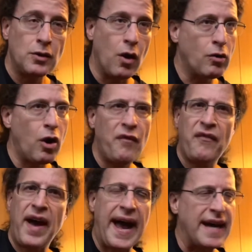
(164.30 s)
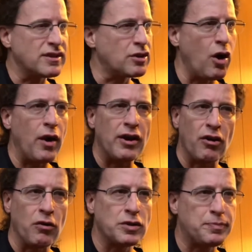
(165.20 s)
Don't go fast. Go at
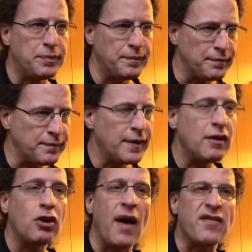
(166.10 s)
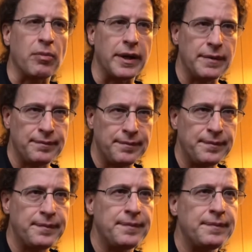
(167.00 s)
your own comfortably.
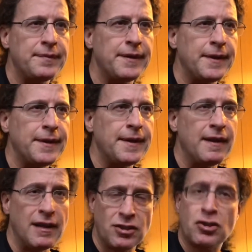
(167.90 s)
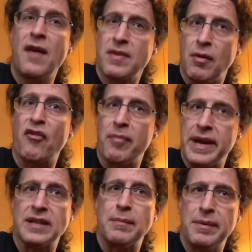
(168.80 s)
This is comfortable for me
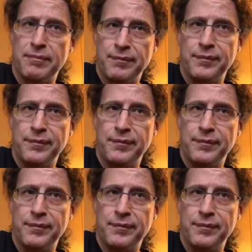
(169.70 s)
because I've been.